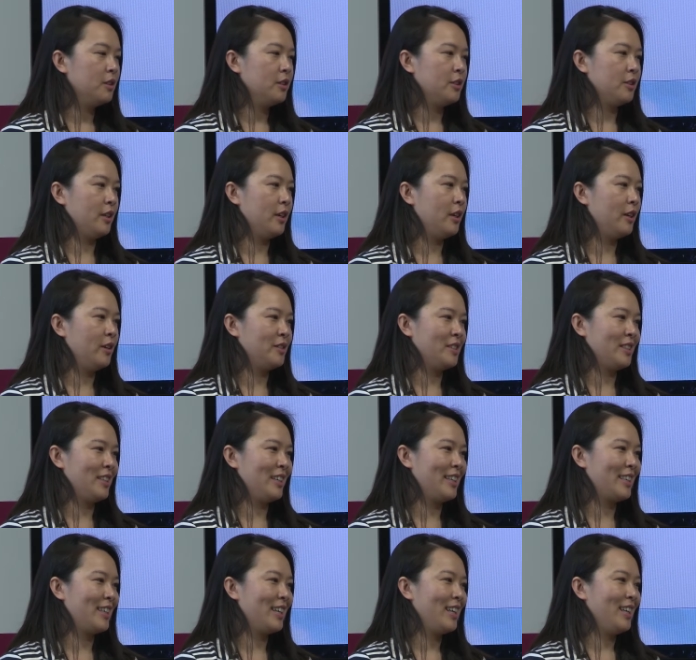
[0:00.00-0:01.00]
So I was
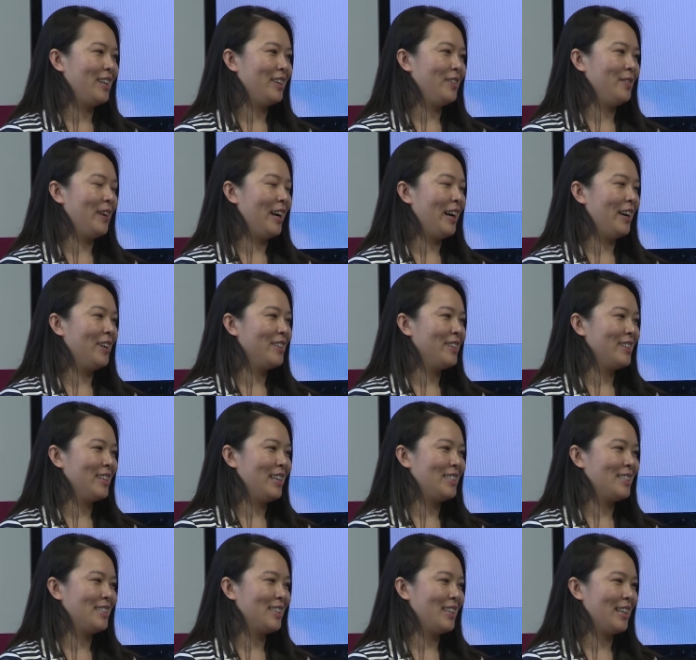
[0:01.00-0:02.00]
like, wow,
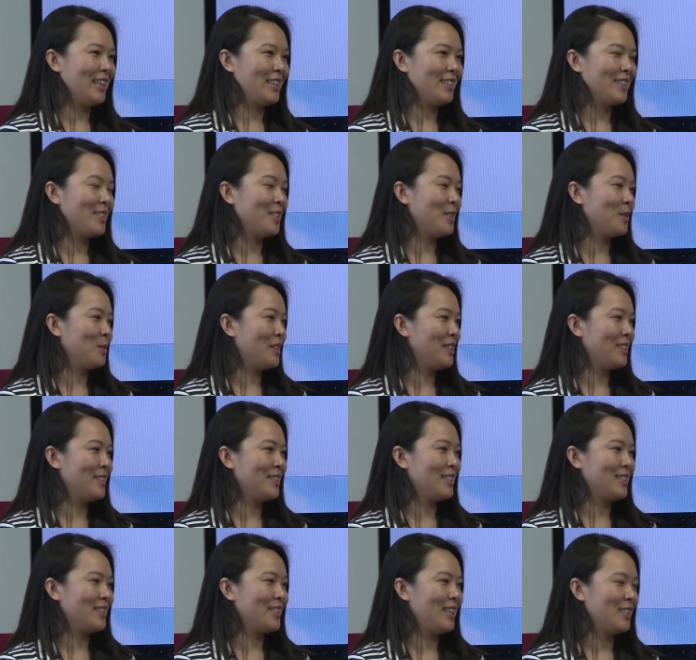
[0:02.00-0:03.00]
that's like the
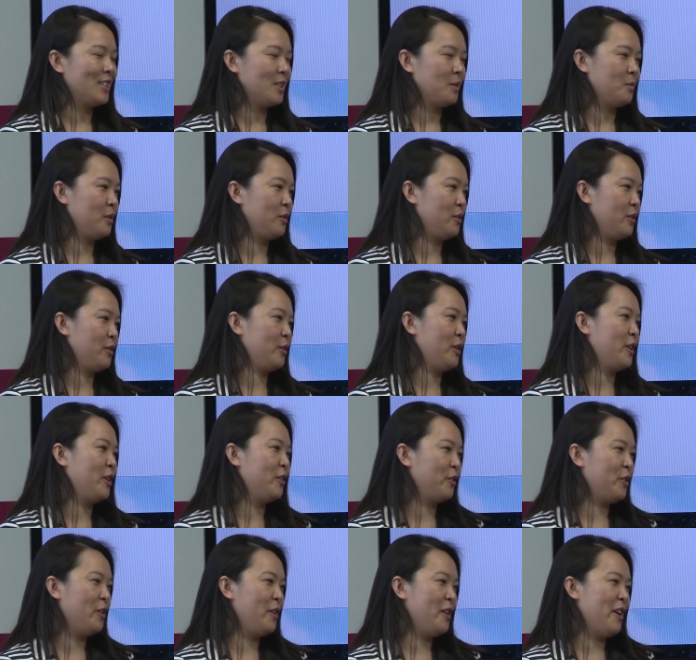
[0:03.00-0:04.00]
sweetest customer
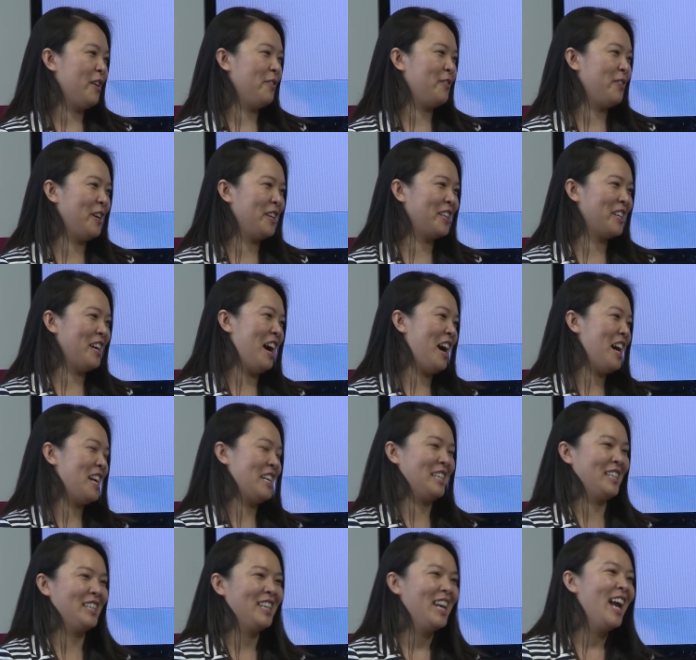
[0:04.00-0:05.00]
review we've ever
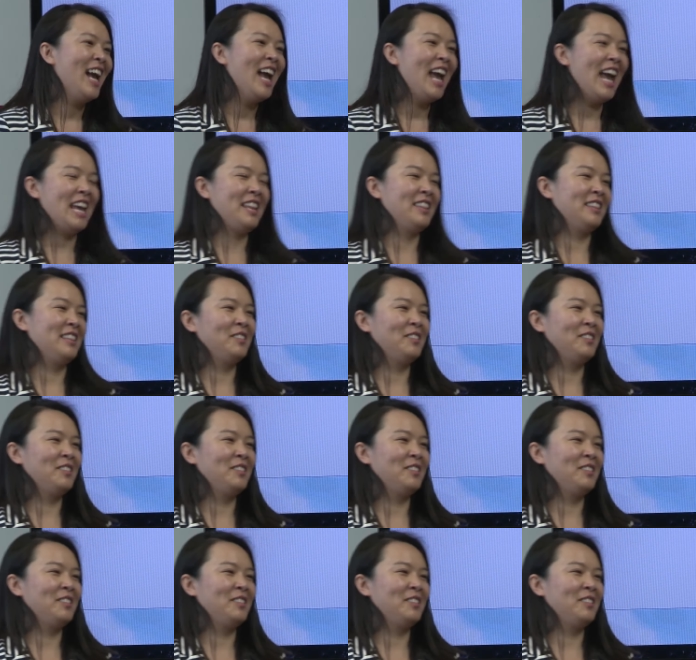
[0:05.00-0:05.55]
gotten. And